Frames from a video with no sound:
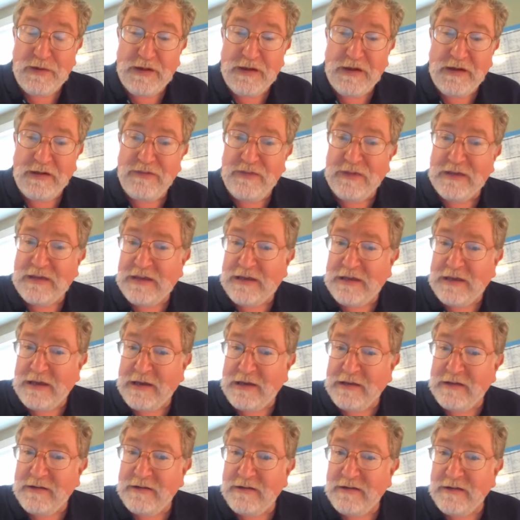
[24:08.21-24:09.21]
I think he
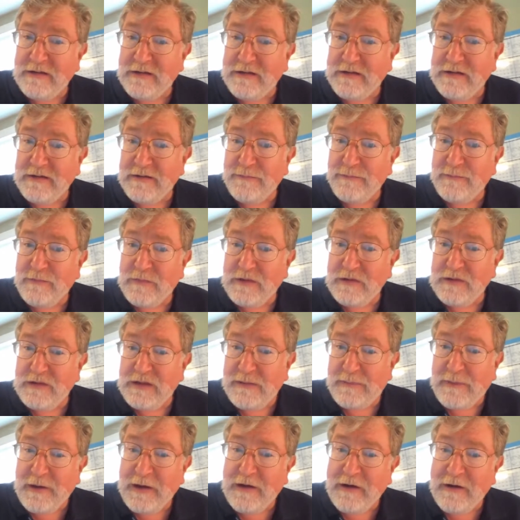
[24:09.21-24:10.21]
had
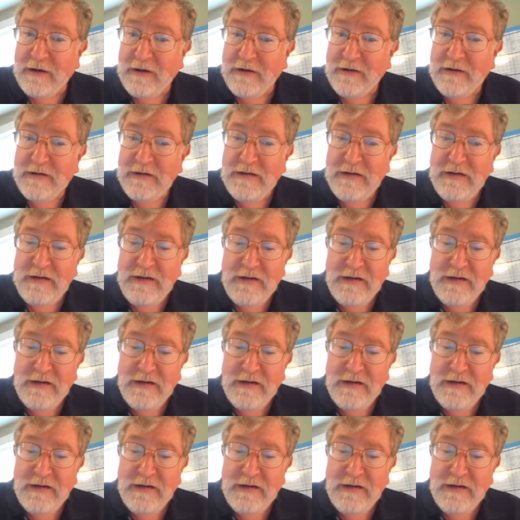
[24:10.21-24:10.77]
Liebherr,